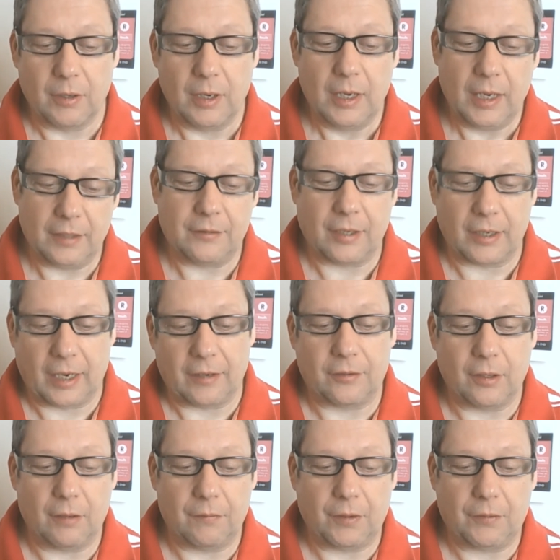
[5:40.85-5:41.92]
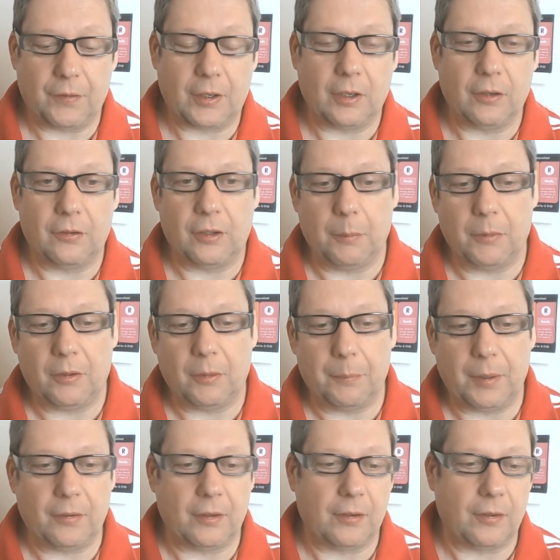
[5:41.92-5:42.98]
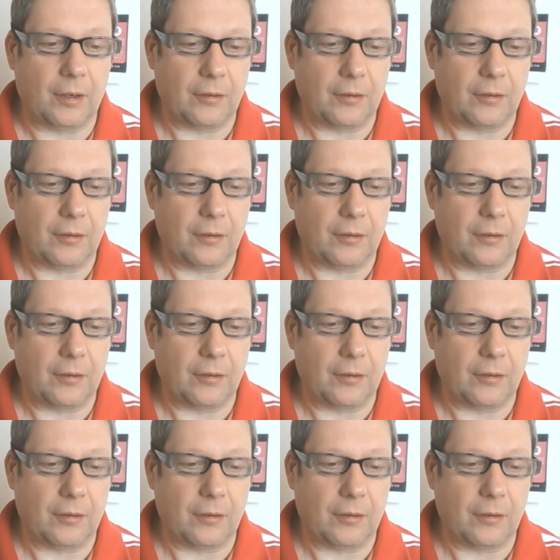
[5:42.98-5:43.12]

internet service for consumers and businesses,